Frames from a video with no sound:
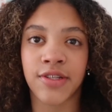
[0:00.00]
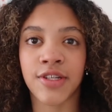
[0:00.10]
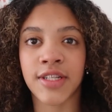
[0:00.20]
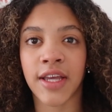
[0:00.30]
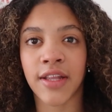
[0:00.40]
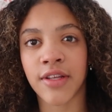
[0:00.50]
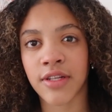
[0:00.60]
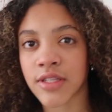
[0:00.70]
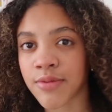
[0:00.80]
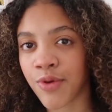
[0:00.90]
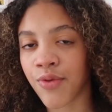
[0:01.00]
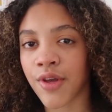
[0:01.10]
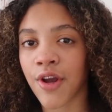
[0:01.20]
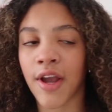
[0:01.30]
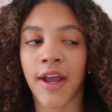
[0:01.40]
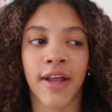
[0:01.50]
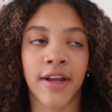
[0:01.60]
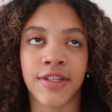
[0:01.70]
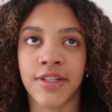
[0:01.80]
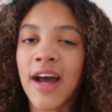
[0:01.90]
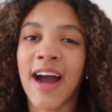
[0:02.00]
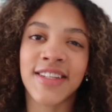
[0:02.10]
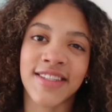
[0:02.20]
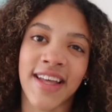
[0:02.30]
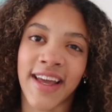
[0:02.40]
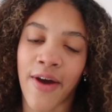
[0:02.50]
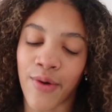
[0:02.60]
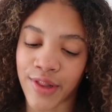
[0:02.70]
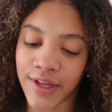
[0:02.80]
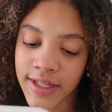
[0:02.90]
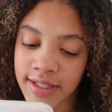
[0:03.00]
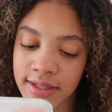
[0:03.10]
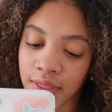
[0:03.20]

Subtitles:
your skin look smoother and I just like how it looks.